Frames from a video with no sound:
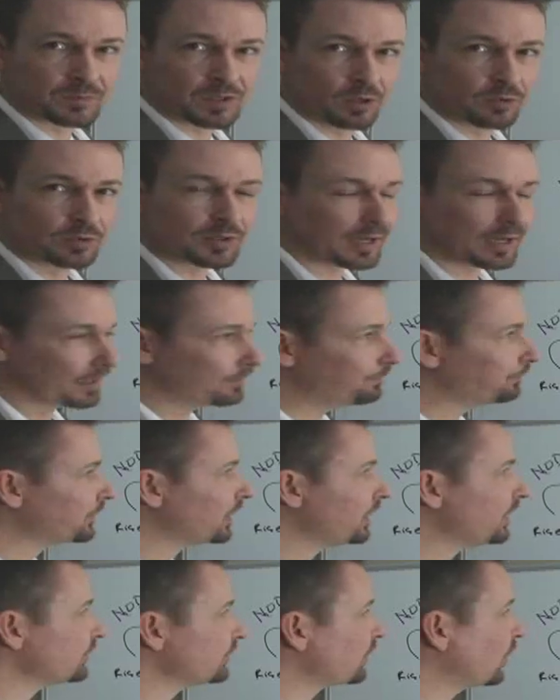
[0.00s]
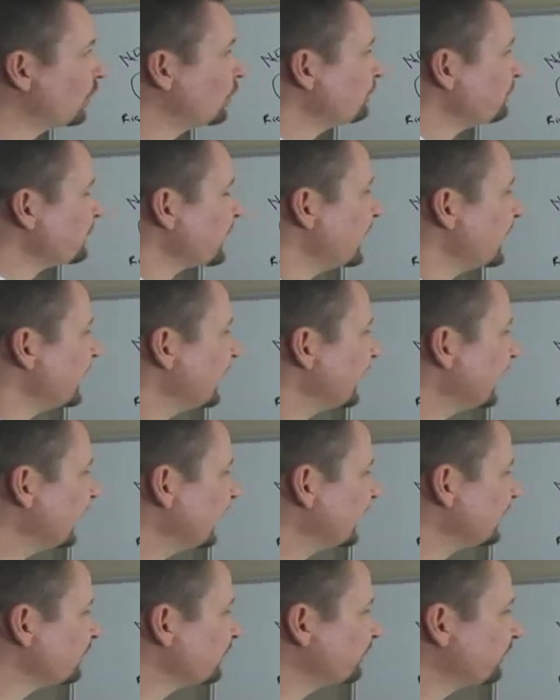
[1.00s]
Okay, so
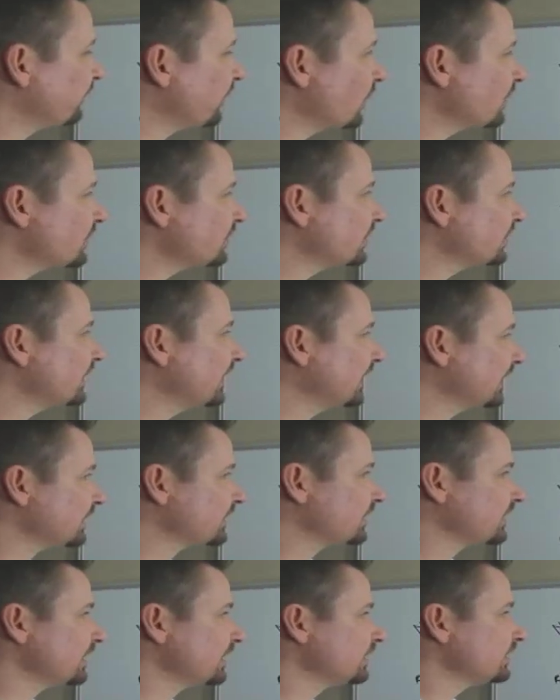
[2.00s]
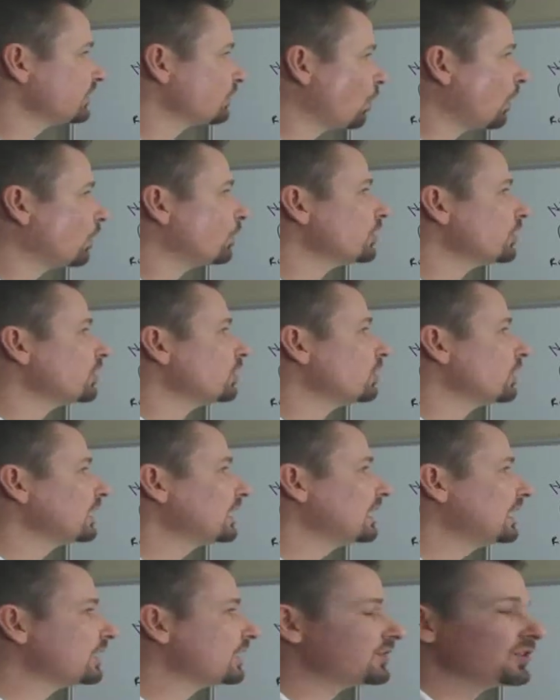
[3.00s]
in the first instance, what we're doing
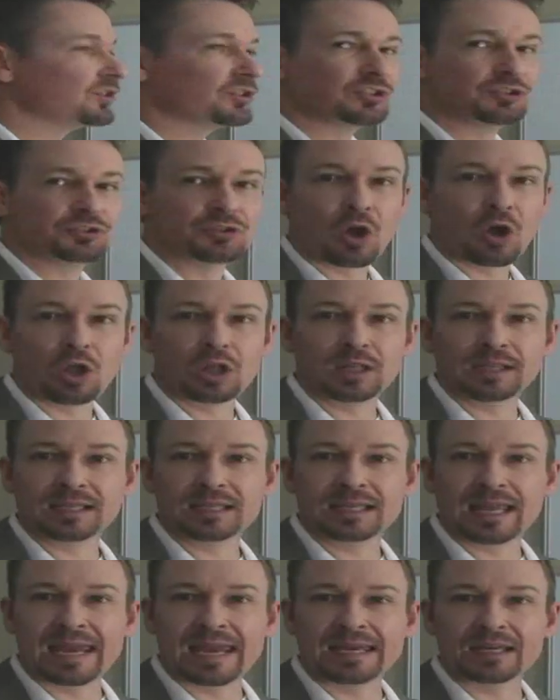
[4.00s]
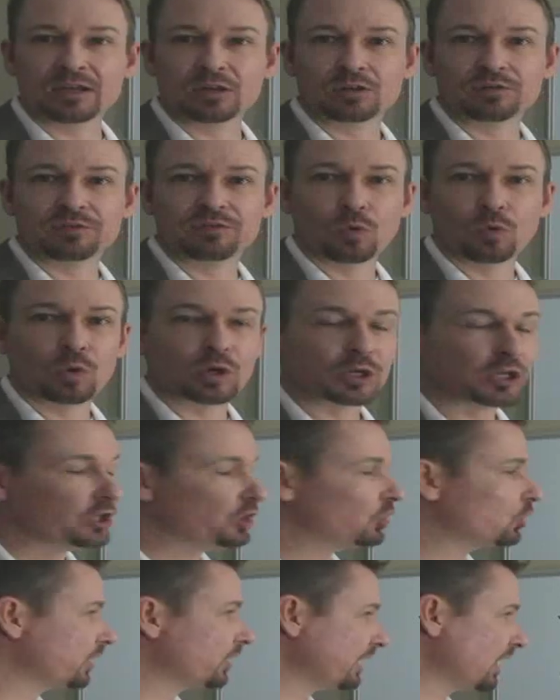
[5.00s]
is installing an anchor for
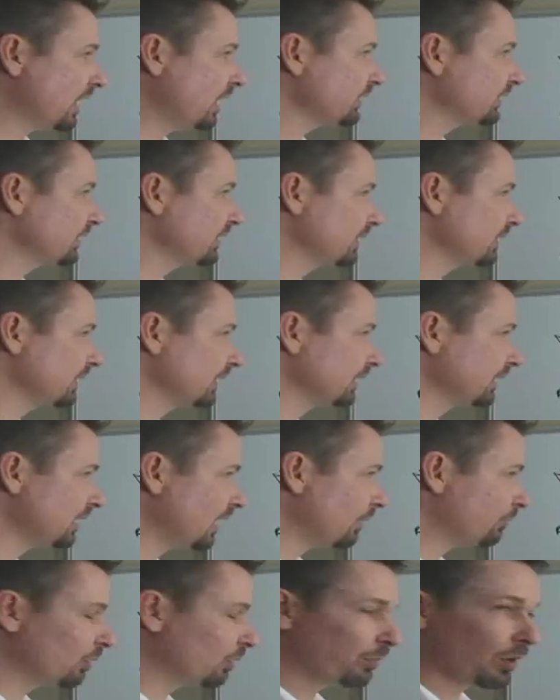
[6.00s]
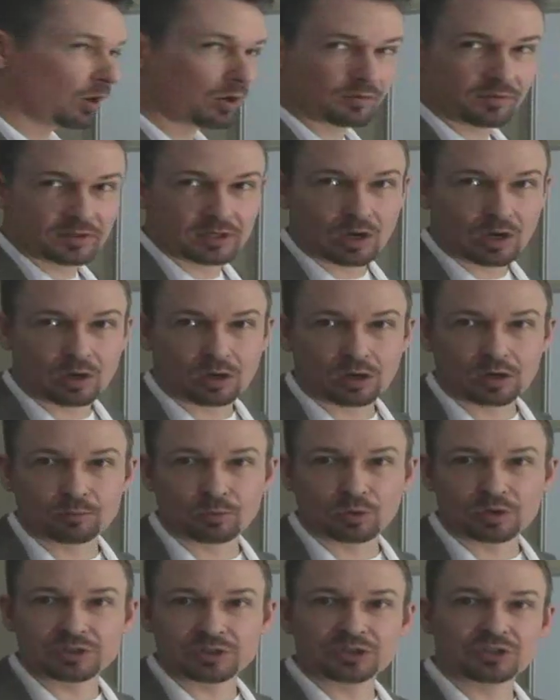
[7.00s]
curiosity. In the upper part of the arm,
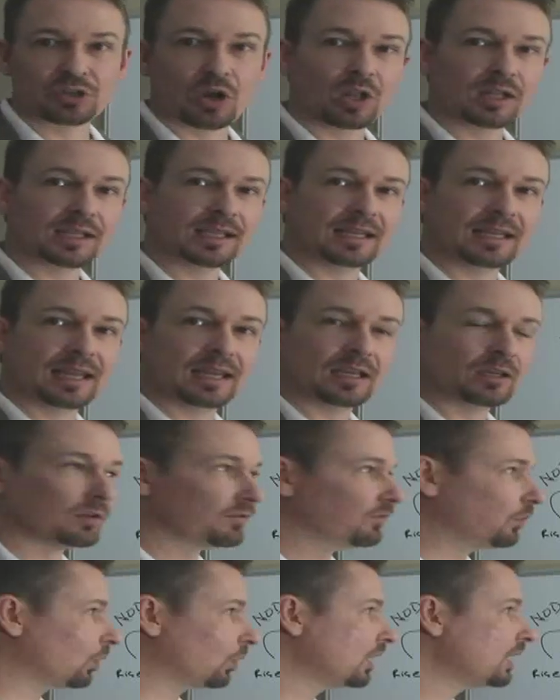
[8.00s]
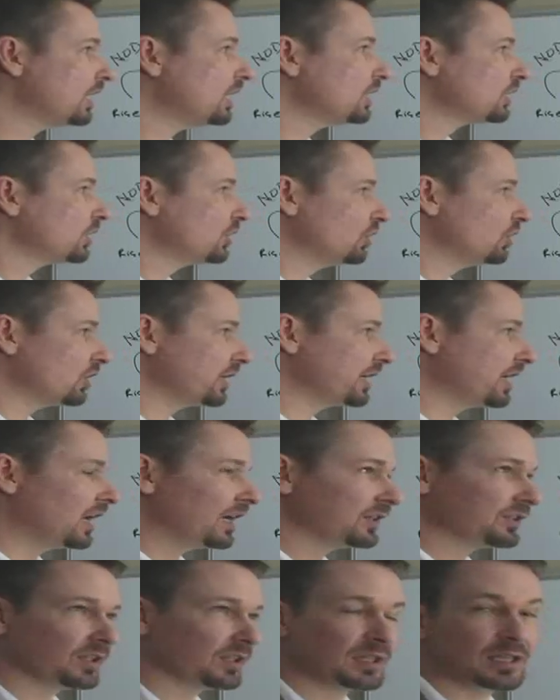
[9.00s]
we're installing an anchor for
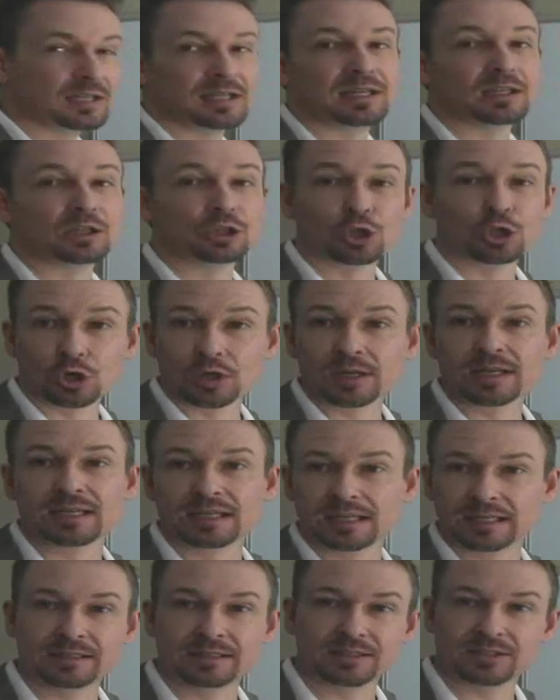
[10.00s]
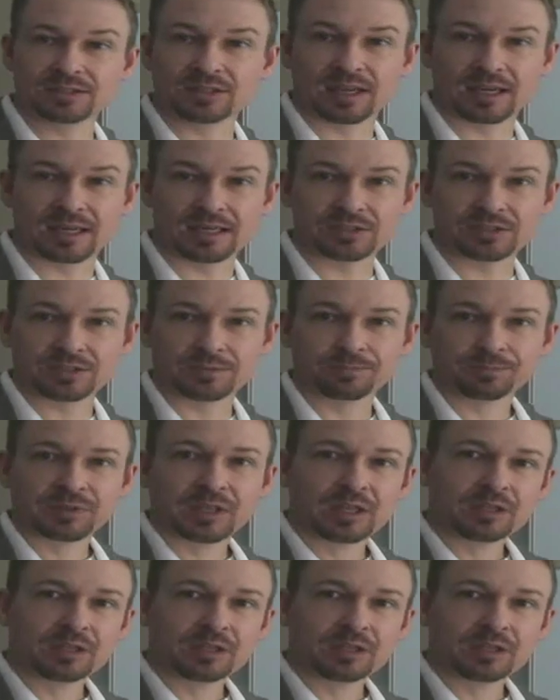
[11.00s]
curiosity in learning in this case.